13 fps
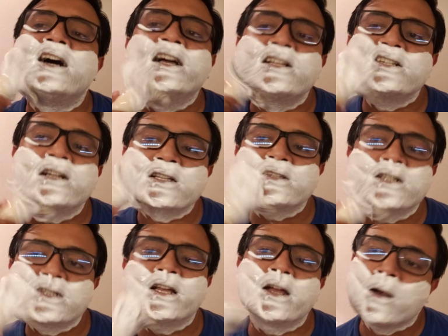high structure
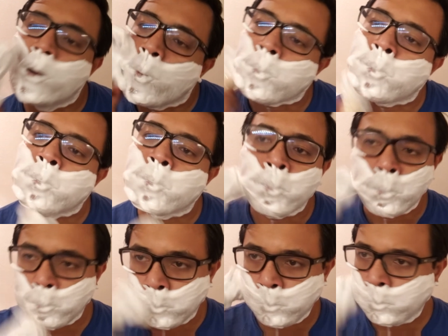side,
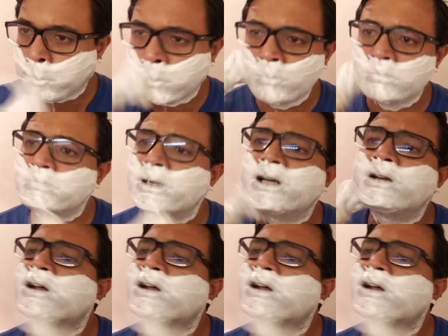but